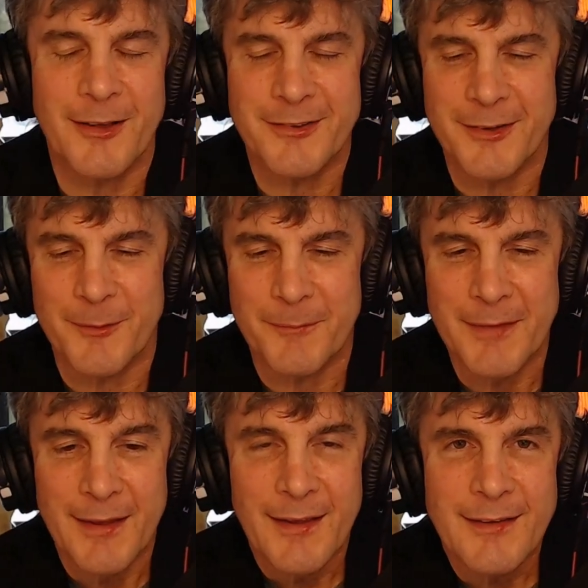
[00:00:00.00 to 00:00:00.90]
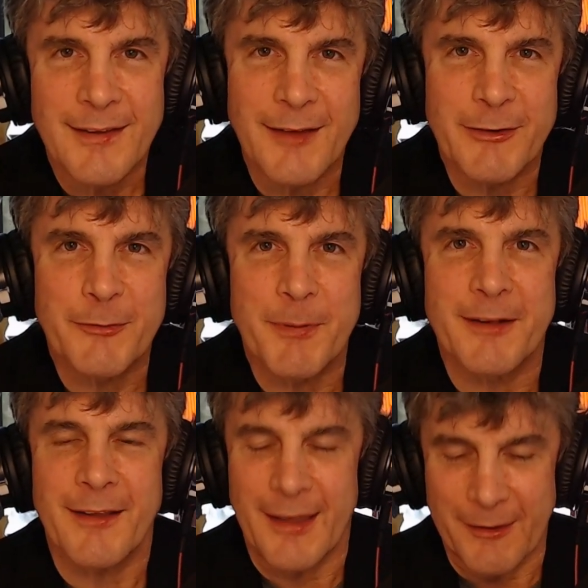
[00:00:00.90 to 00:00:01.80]
Awesome. Dave, it's
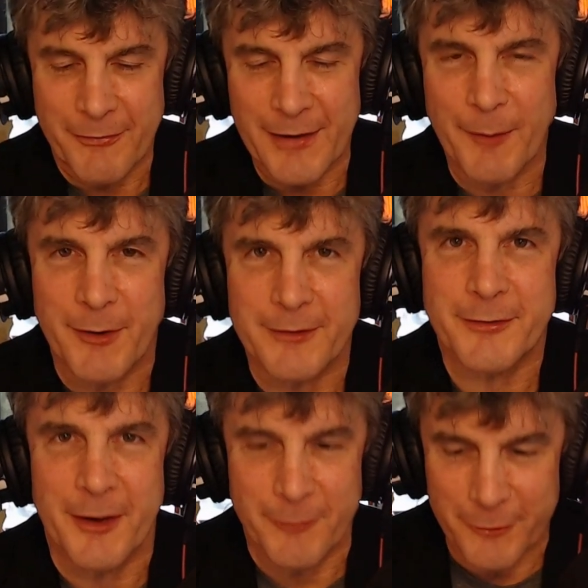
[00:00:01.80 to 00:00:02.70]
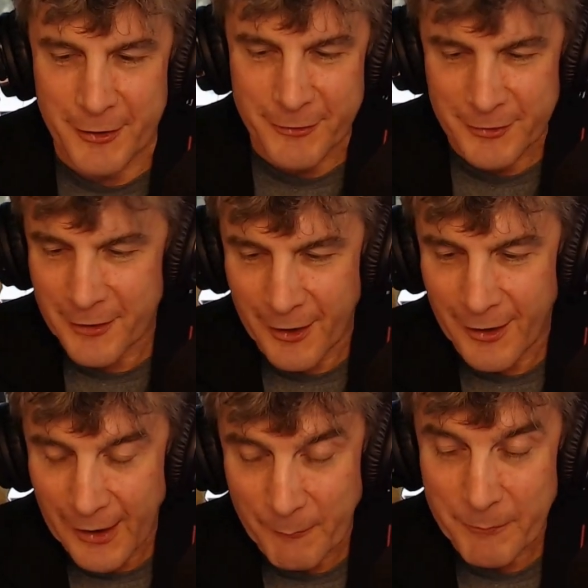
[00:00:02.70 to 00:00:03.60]
been a fabulous conversation.
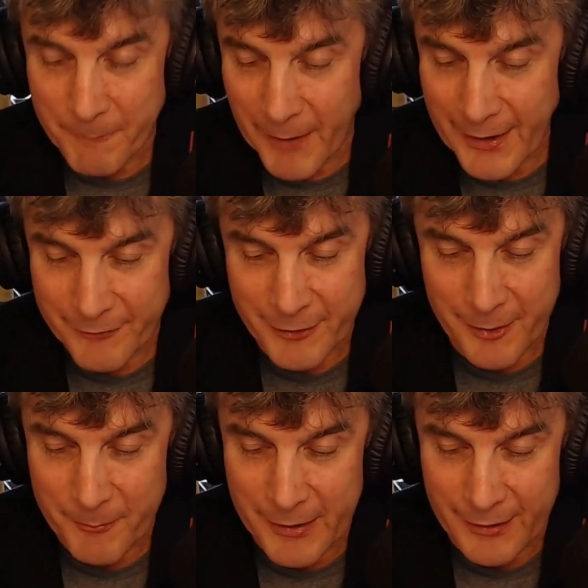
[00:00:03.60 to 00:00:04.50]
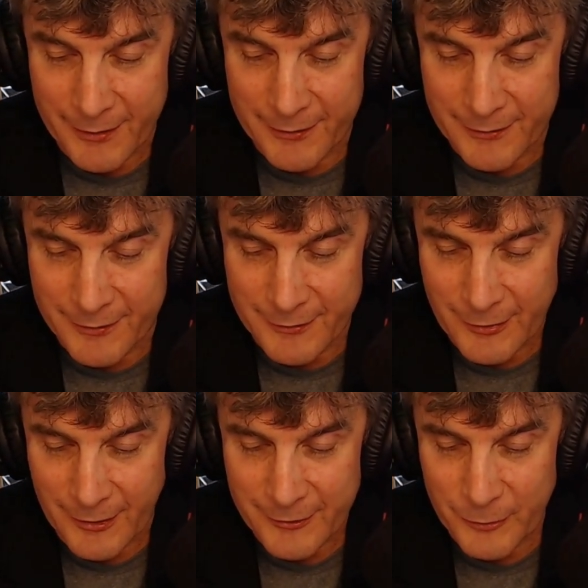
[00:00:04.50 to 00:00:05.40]
I might have to come back and
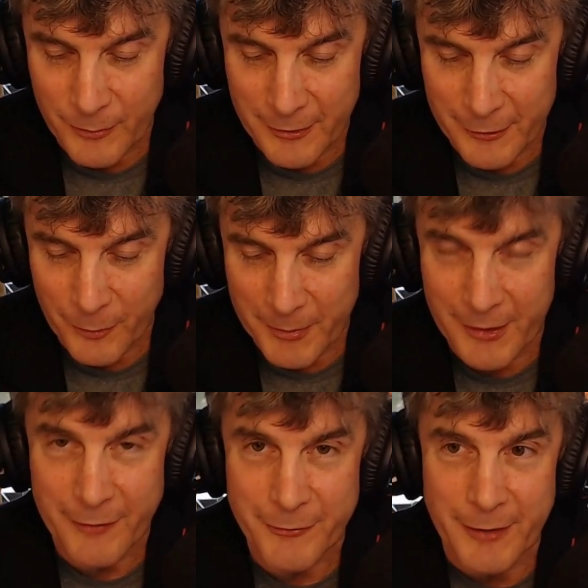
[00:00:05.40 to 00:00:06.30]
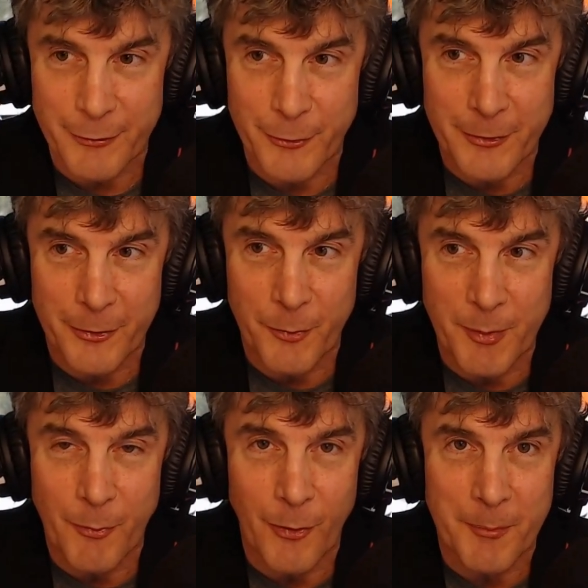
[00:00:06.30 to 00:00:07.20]
talk to you in a little bit after I've learned a little
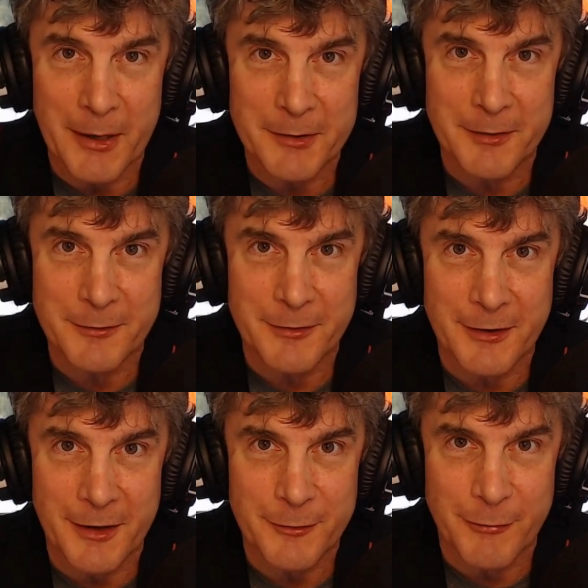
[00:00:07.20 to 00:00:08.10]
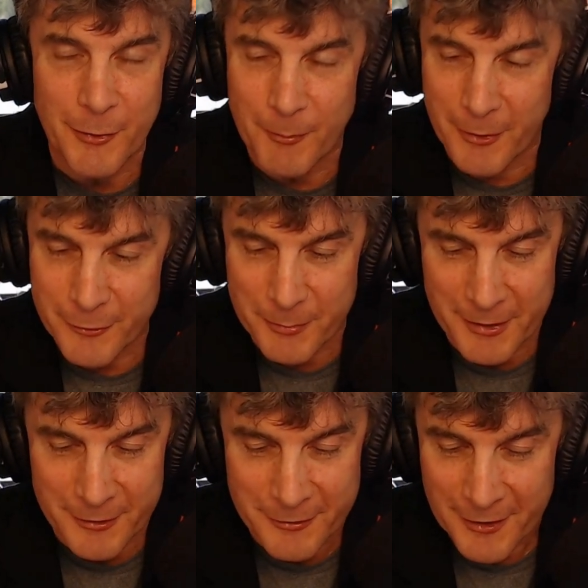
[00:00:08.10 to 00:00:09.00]
bit more about this in the next few months
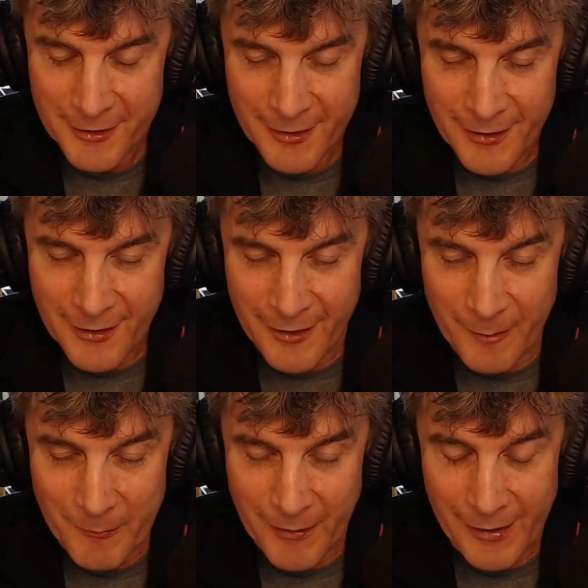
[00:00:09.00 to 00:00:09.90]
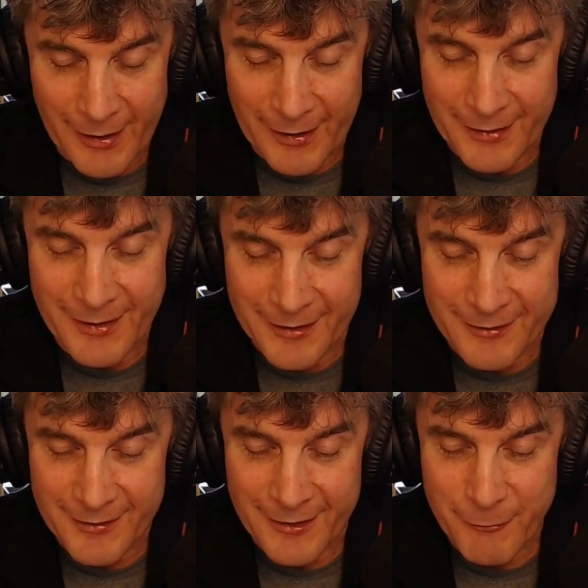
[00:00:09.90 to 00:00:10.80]
because,
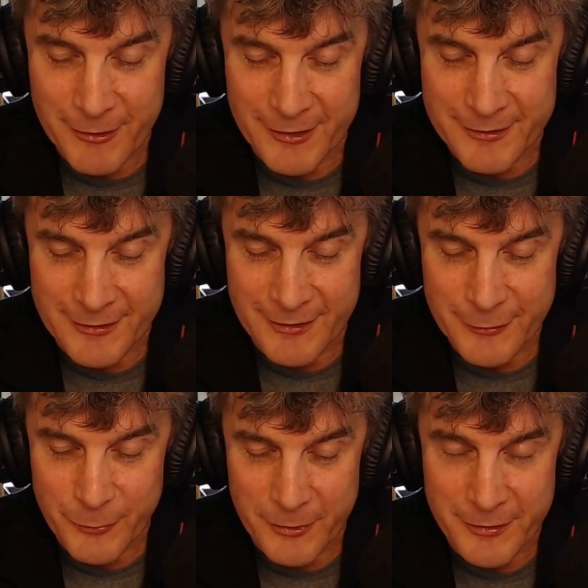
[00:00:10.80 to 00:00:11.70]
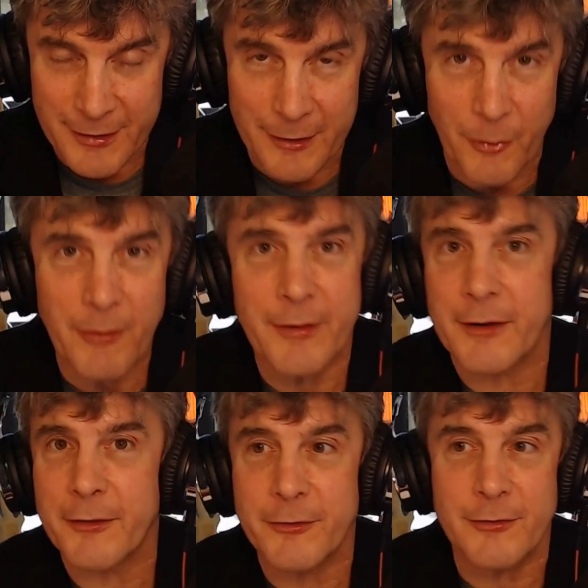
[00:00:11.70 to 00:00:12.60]
again, I realize that this sort of thing and all
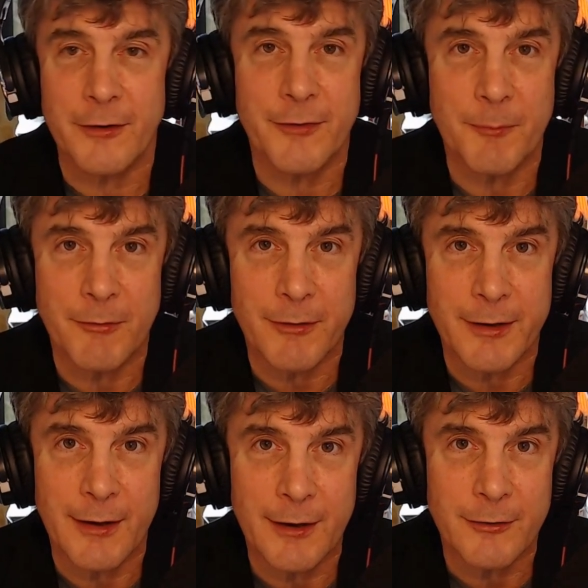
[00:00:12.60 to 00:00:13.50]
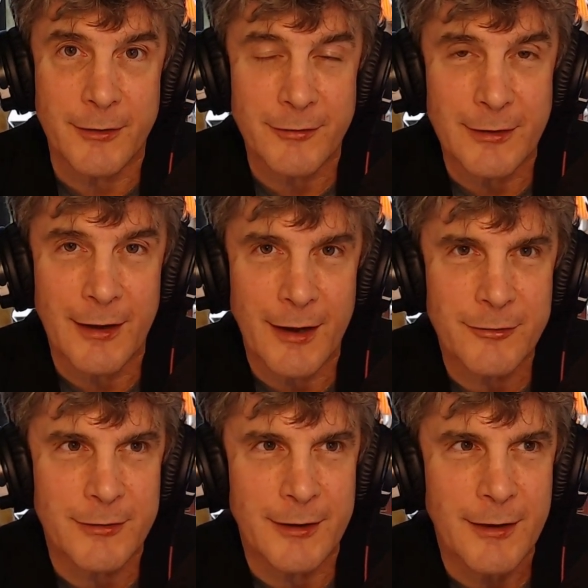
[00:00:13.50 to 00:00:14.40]
that other stuff can be really dangerous. And you
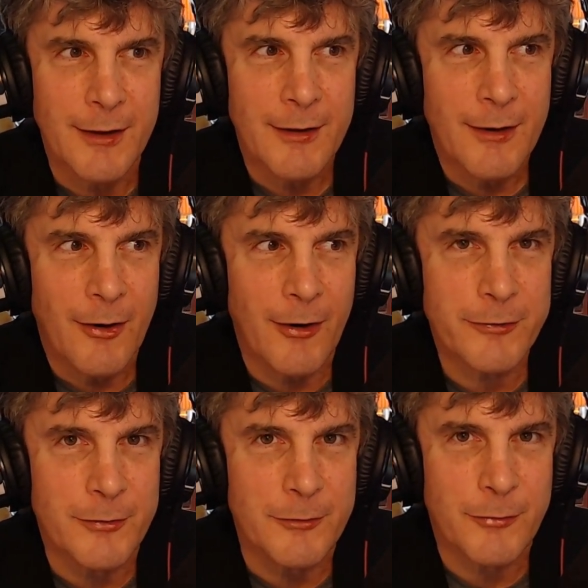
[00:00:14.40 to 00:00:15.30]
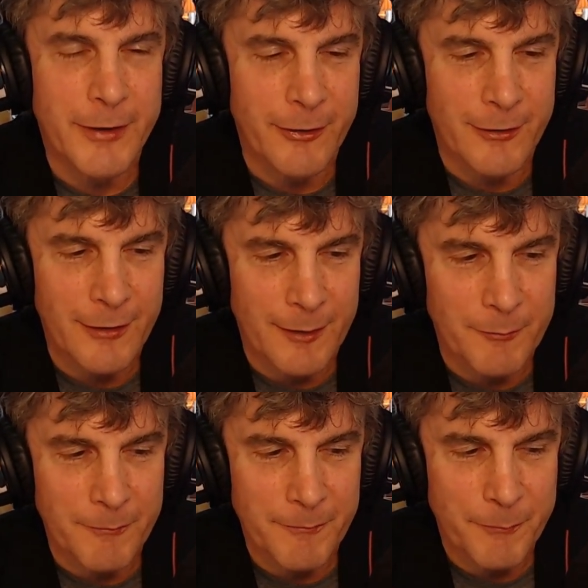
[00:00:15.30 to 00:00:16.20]
actually also triggered,
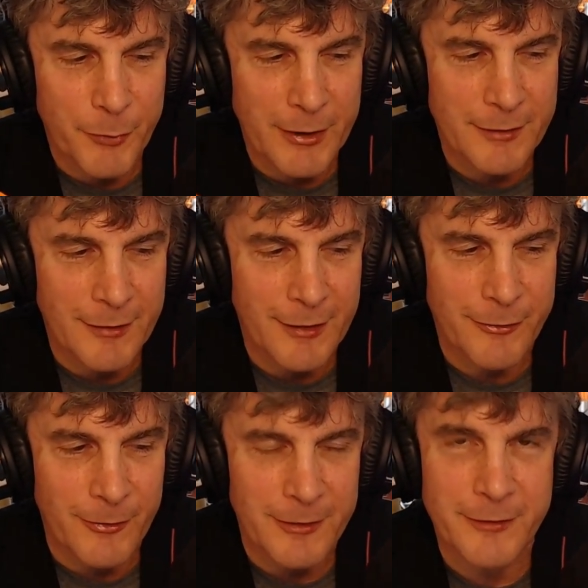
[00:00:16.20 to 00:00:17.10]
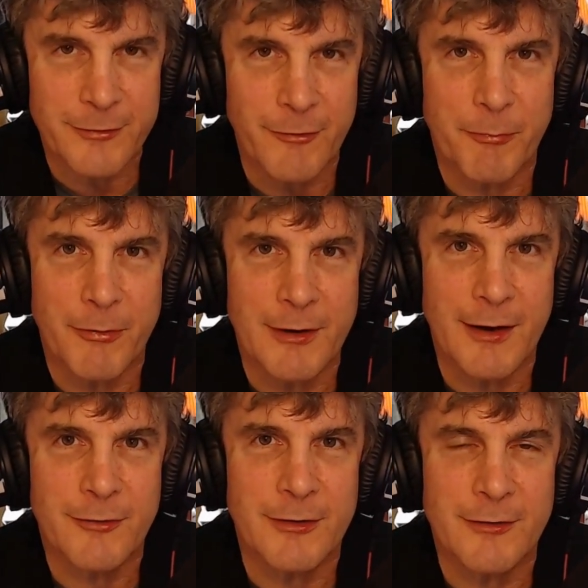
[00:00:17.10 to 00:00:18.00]
I'm putting together a list of
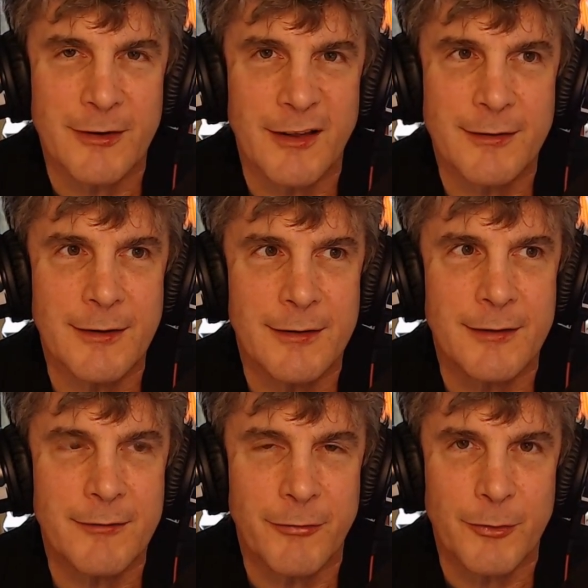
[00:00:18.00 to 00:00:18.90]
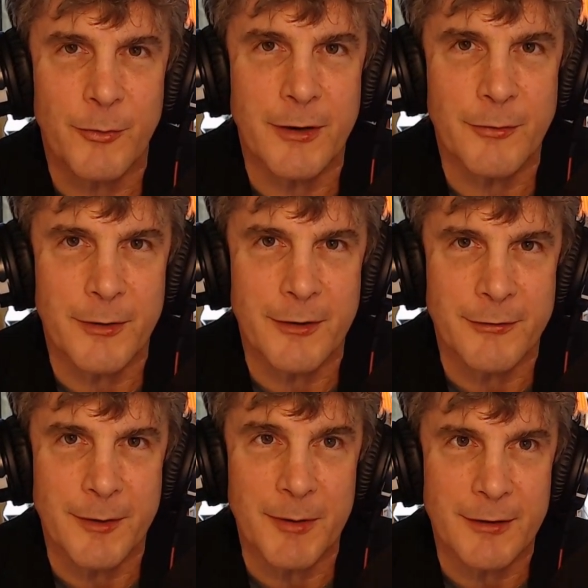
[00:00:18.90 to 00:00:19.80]
predictions. And I think that for
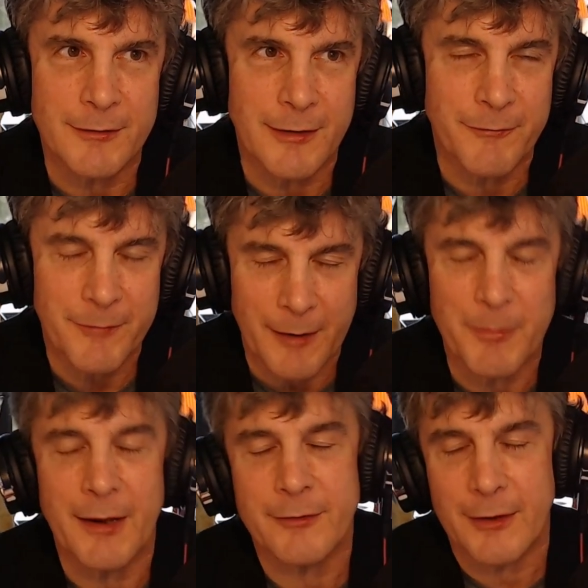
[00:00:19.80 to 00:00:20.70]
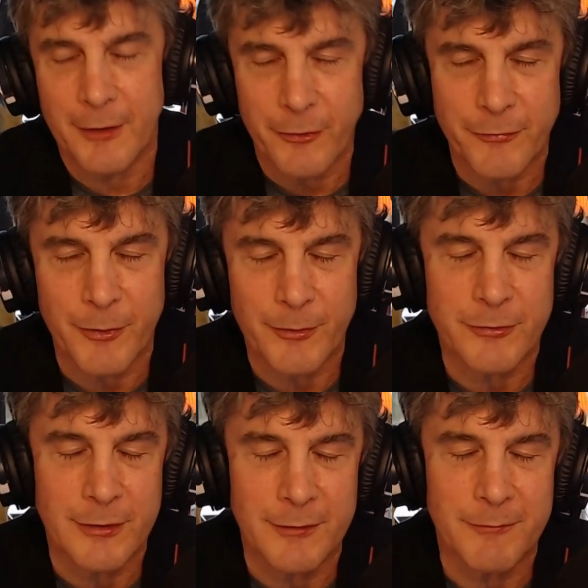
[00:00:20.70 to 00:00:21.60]
2023, because I've been asking other
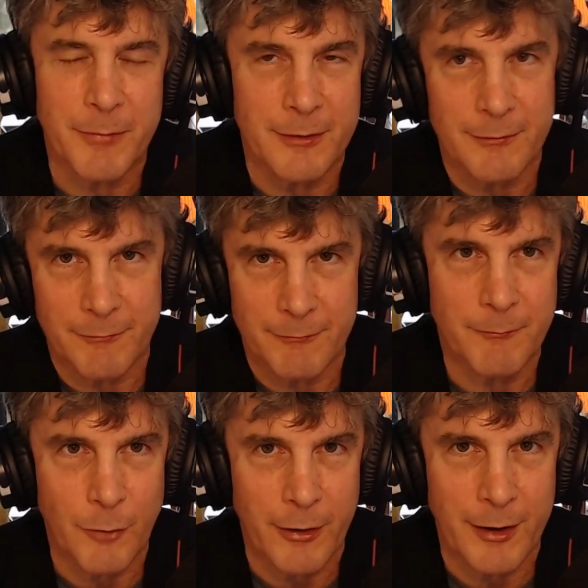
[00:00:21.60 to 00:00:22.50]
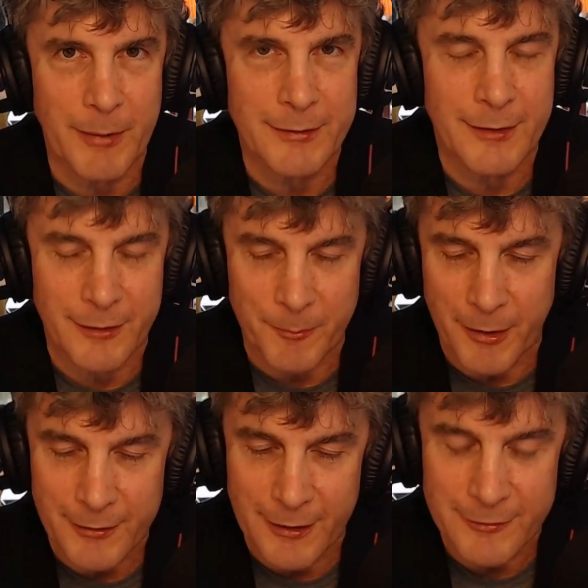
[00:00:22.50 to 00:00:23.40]
folks and been talking about that on the
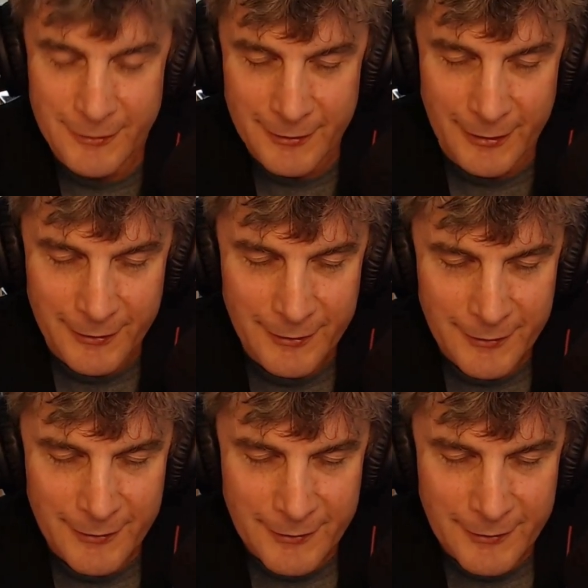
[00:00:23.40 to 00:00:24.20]
podcast, I think I